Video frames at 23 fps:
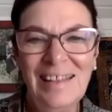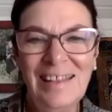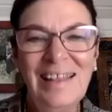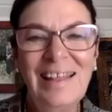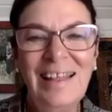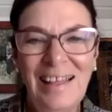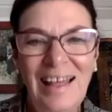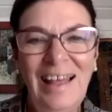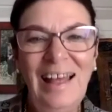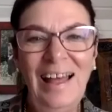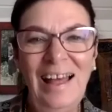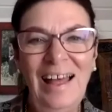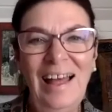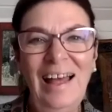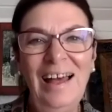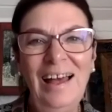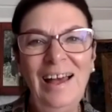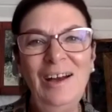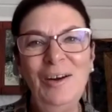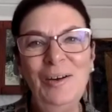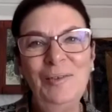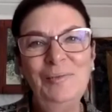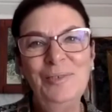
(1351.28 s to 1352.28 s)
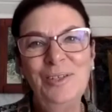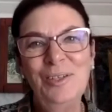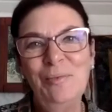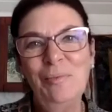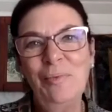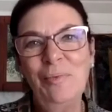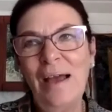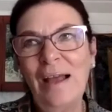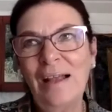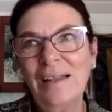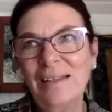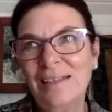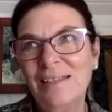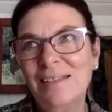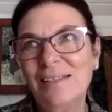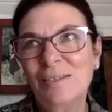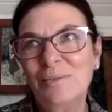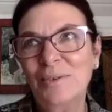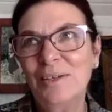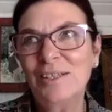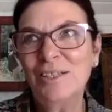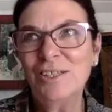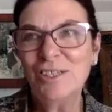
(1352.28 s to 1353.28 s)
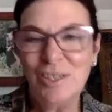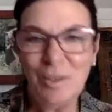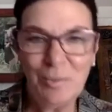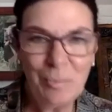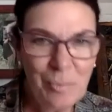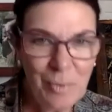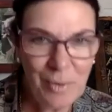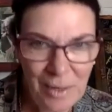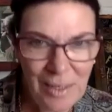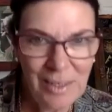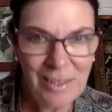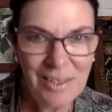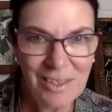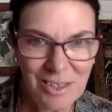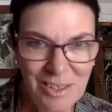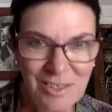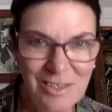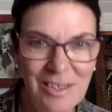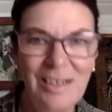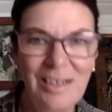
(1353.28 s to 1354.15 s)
I hope she practiced what she preached.